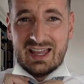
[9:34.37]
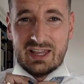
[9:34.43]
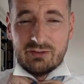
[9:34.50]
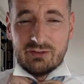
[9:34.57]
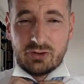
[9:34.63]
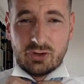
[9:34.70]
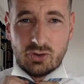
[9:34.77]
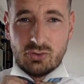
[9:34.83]

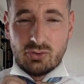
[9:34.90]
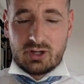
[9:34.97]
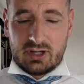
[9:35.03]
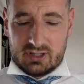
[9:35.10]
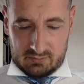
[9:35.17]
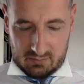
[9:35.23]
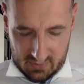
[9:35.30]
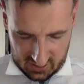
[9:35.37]
If you
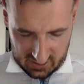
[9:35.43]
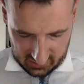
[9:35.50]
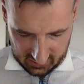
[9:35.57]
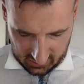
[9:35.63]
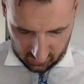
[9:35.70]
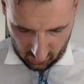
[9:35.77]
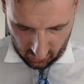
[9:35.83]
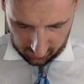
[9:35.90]
can make
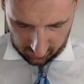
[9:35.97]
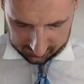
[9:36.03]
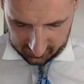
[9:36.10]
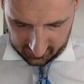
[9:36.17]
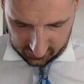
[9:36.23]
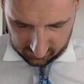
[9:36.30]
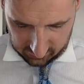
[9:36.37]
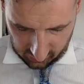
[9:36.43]
a knot
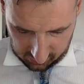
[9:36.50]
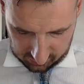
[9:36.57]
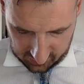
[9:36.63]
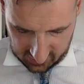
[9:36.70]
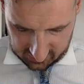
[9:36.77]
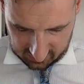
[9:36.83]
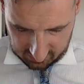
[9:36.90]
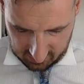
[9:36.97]
and you don't
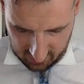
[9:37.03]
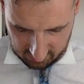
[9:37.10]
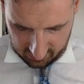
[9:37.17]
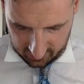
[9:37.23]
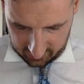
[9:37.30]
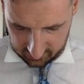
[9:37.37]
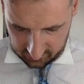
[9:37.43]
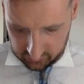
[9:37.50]
need a
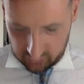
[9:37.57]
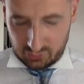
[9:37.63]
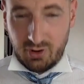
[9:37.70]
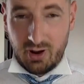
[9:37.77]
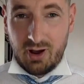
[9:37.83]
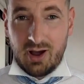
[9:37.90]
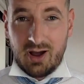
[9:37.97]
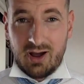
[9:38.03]
mirror,
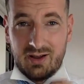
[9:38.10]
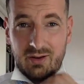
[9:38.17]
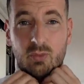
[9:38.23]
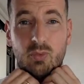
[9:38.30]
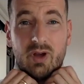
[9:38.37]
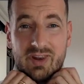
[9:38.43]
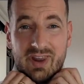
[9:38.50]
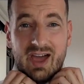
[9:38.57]
you are a
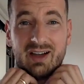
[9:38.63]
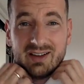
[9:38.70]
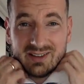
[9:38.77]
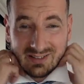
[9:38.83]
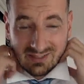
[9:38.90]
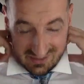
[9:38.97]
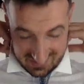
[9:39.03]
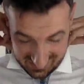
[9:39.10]
winner,
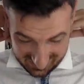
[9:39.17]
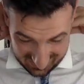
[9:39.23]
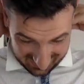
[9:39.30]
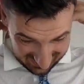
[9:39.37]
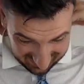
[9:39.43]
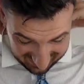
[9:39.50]
right?